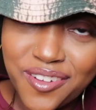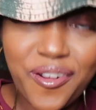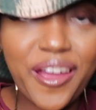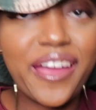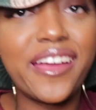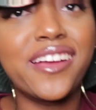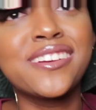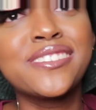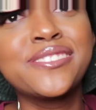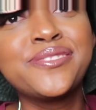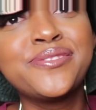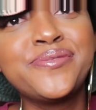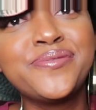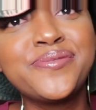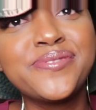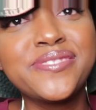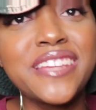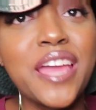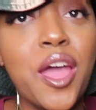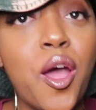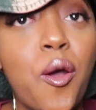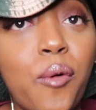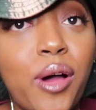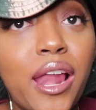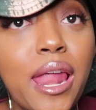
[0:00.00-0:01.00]
Wait.
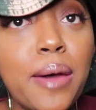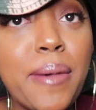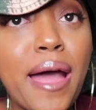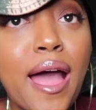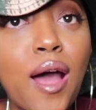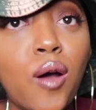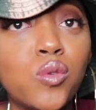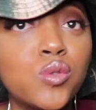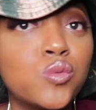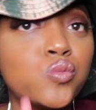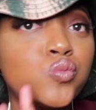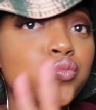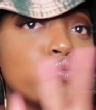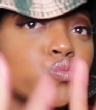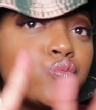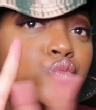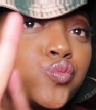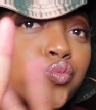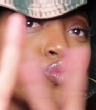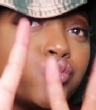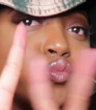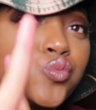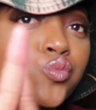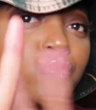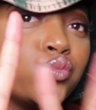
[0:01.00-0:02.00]
Well, I'm out.
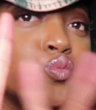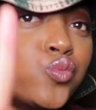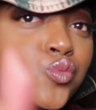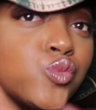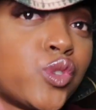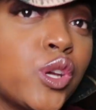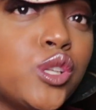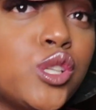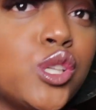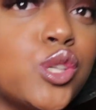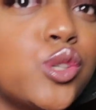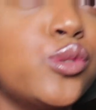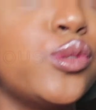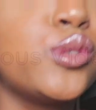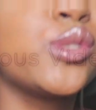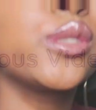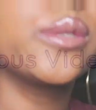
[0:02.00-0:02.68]
Deuce.